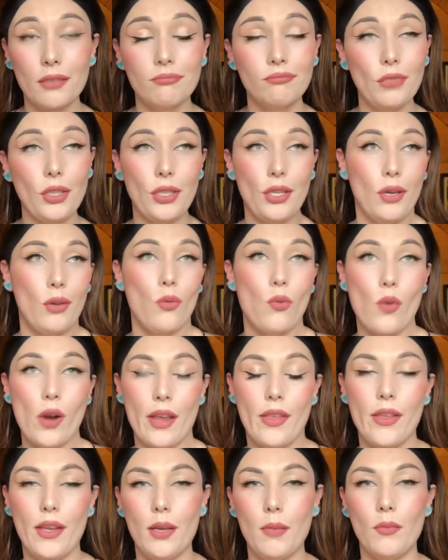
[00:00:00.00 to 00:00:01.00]
you know,
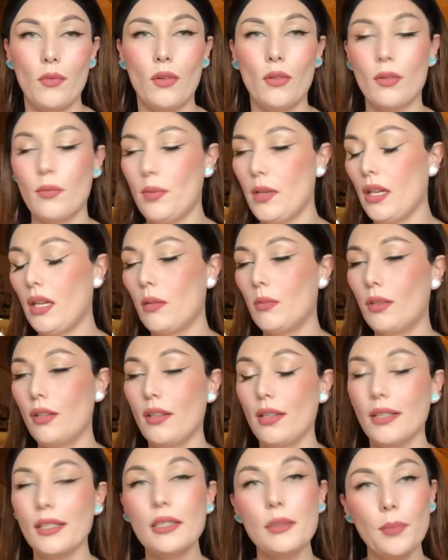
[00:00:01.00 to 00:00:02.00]
wear them or be able to
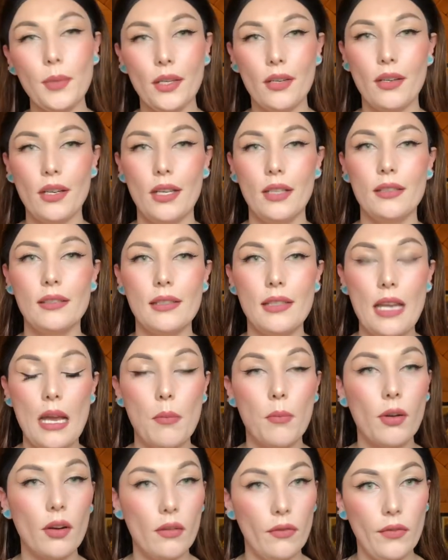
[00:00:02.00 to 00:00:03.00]
experience
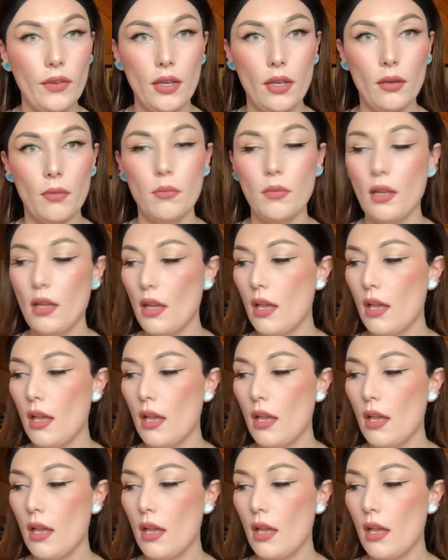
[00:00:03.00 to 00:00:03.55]
that perfume.